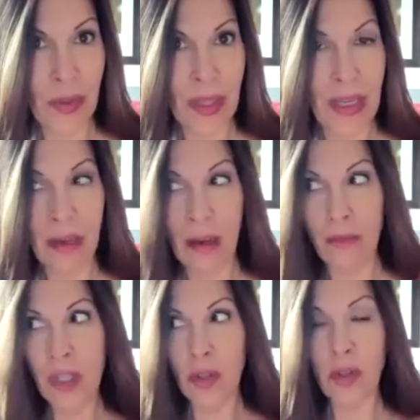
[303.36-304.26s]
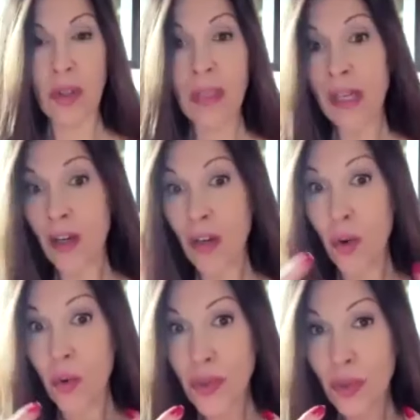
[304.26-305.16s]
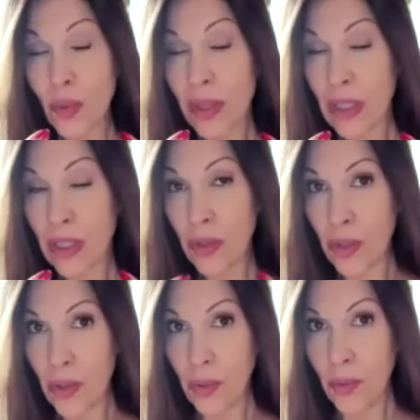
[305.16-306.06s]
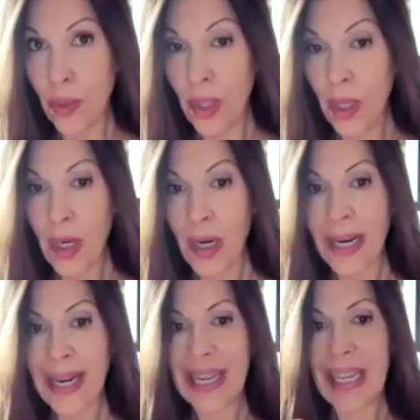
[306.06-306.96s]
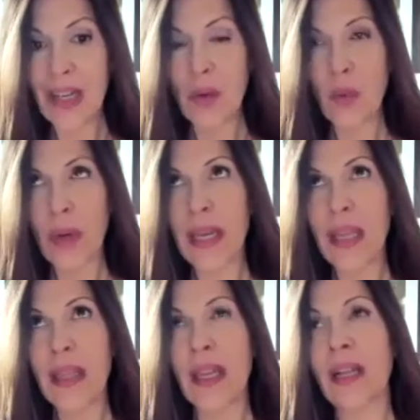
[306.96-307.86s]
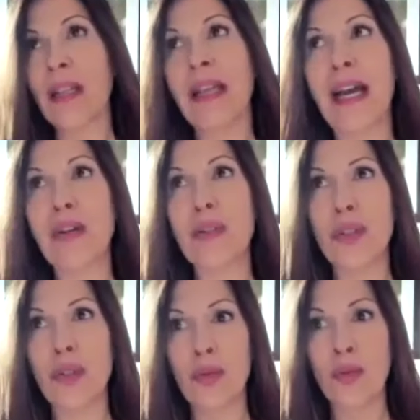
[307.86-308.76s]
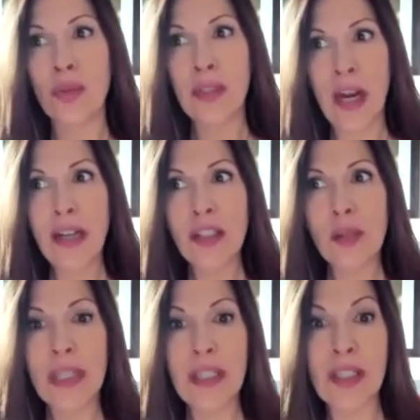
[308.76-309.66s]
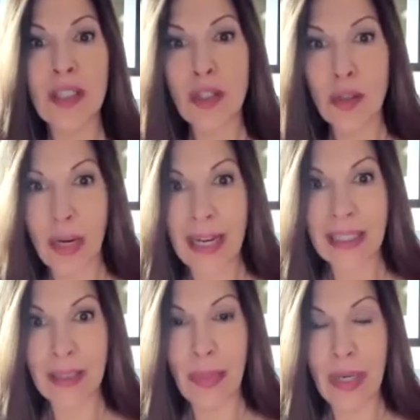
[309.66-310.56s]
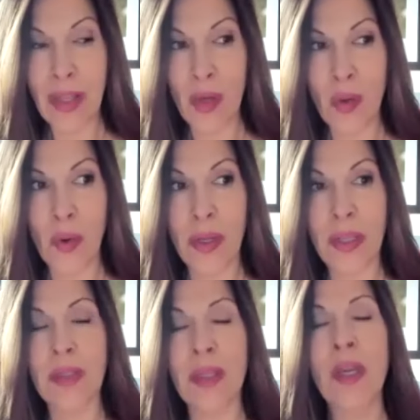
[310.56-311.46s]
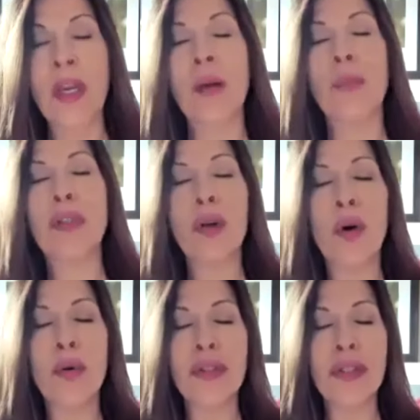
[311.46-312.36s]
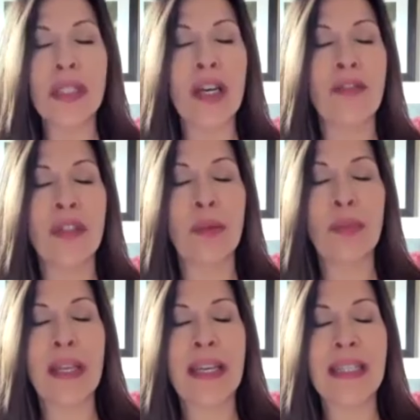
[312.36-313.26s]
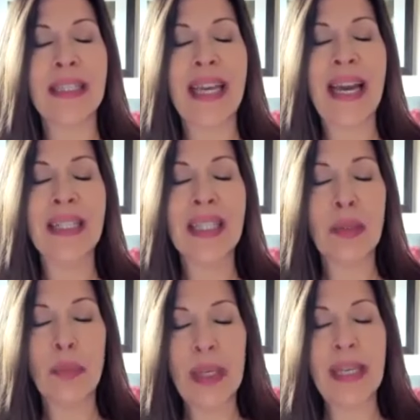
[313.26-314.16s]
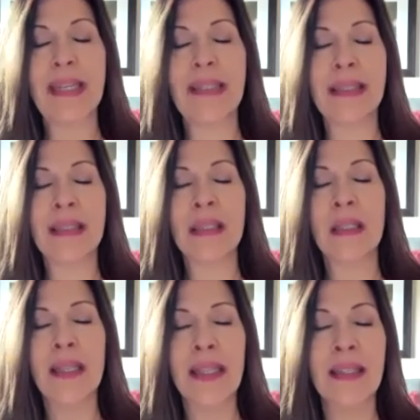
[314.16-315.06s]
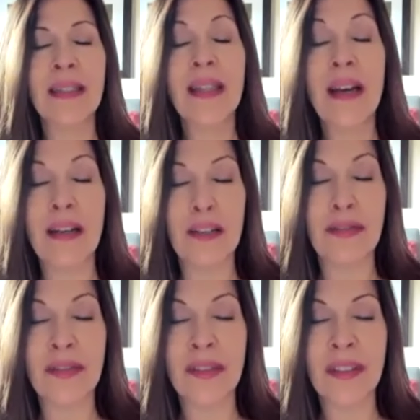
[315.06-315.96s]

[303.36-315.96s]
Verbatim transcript: okay, of the earth that are also within you in a way that allows you not to be distracted by the noise, but to hold yourself in a place and space in love,